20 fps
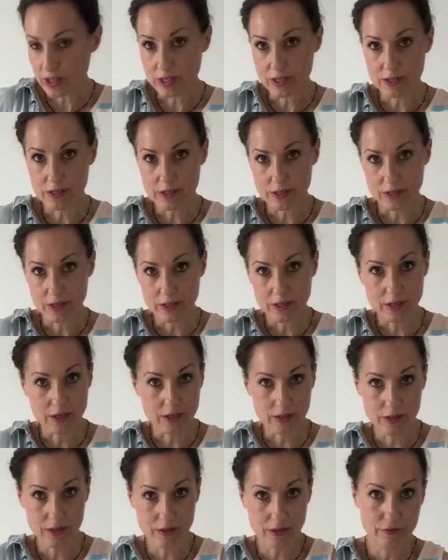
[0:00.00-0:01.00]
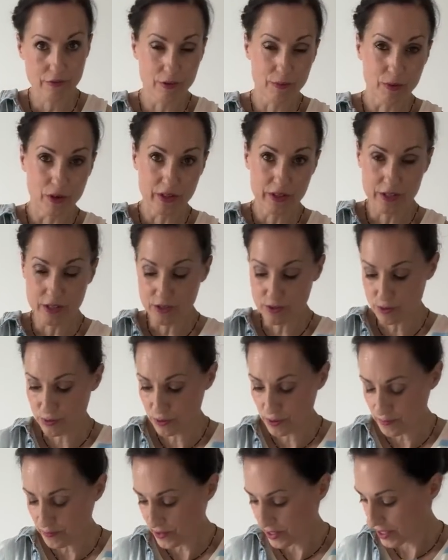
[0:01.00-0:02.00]
it in here if I wanted
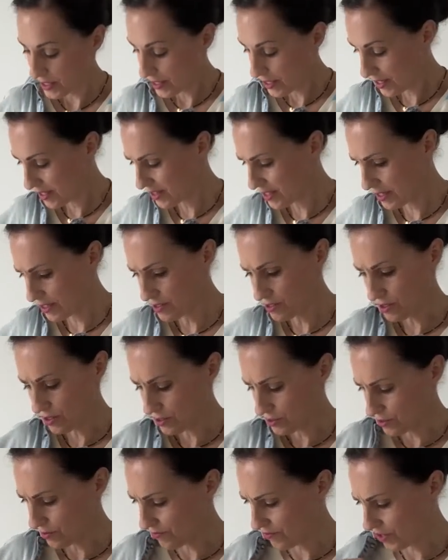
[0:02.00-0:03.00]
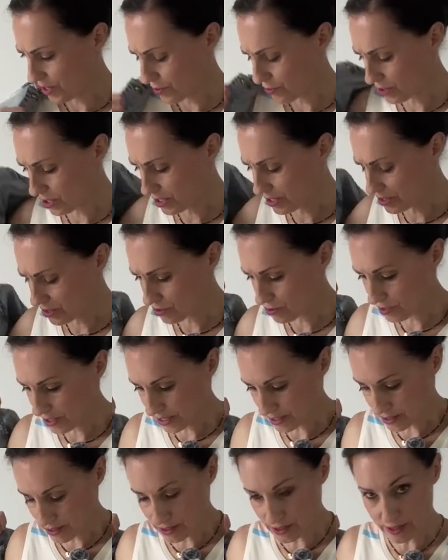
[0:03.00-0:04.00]
to. And then it's also very easy to
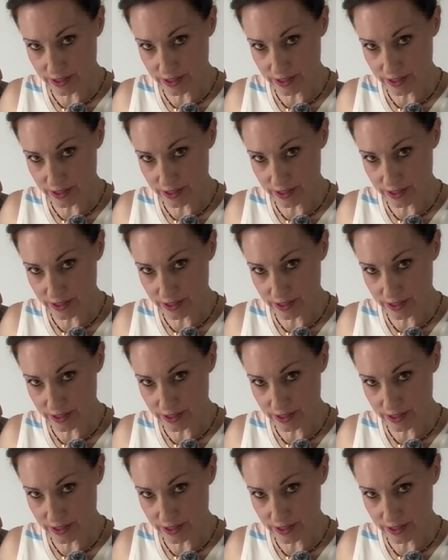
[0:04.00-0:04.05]
access